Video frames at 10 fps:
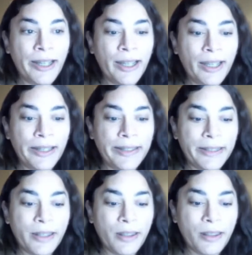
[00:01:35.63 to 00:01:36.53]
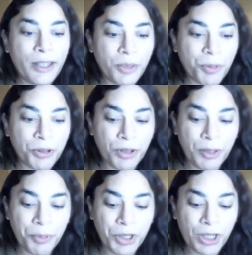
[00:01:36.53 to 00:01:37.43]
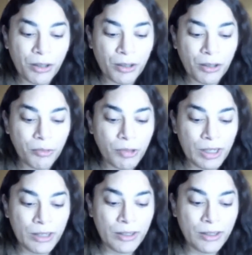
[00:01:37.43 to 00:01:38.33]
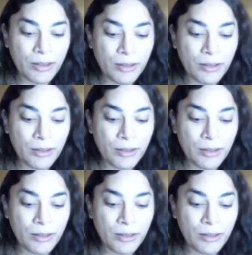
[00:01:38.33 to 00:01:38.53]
And this person in particular was,